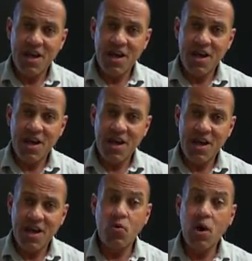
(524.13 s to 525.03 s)

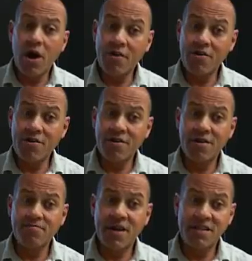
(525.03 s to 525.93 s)
by water,
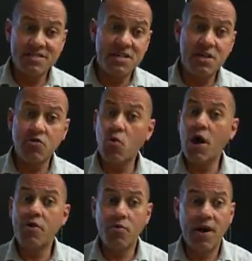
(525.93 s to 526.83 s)
by sea, or
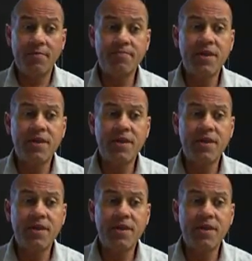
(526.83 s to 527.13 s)
waterway.